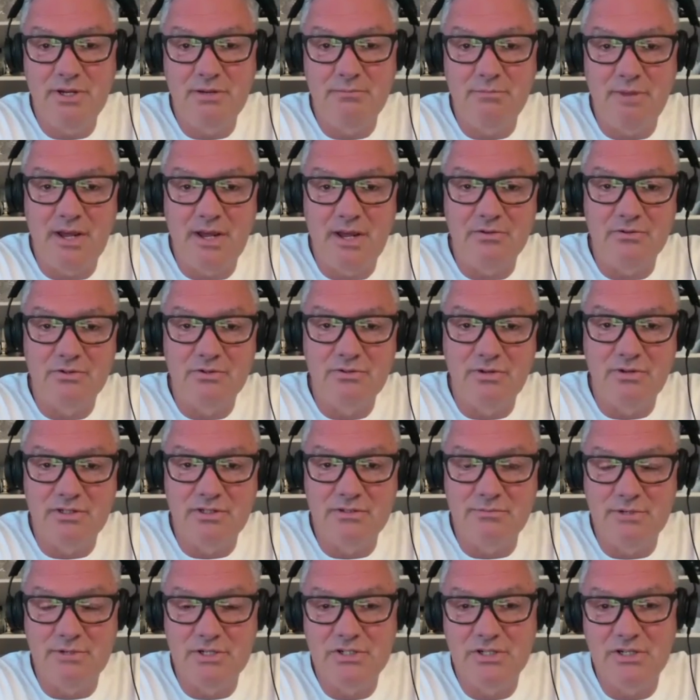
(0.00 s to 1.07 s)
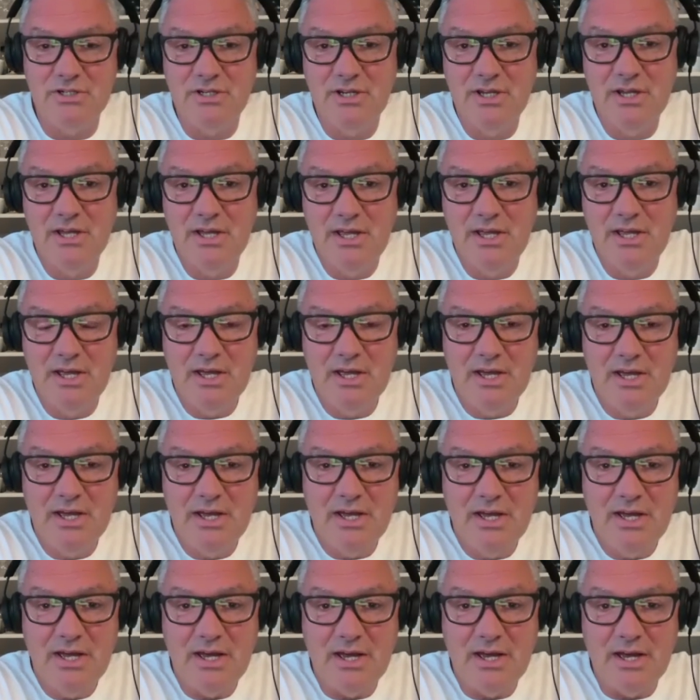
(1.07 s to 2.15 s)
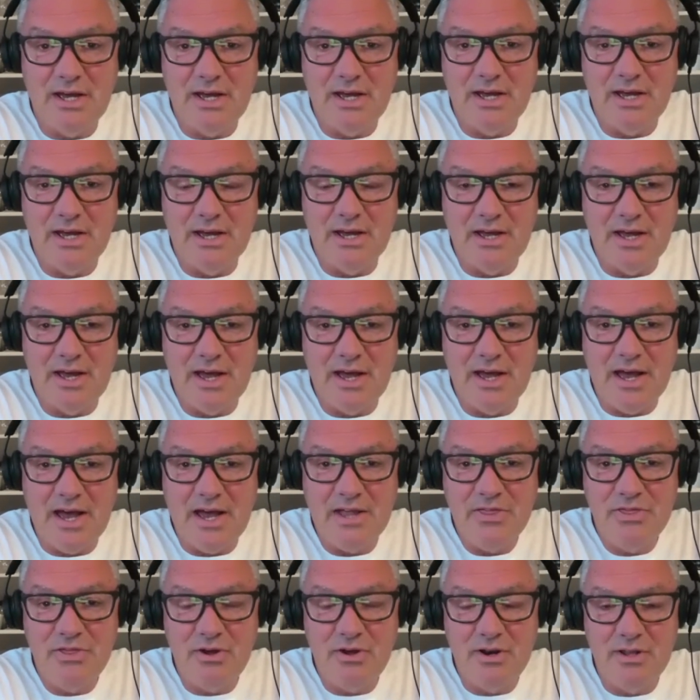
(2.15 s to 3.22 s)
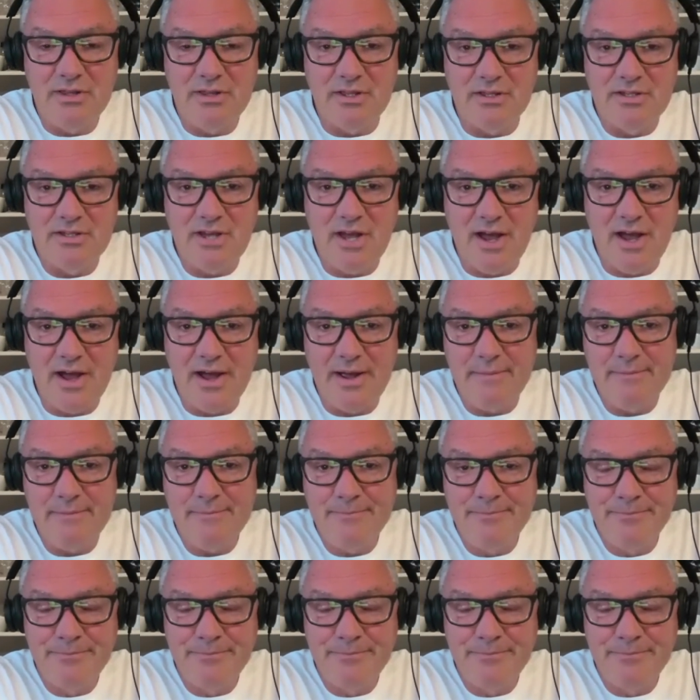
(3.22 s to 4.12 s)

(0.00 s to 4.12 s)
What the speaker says: manual transmission. I thought at the time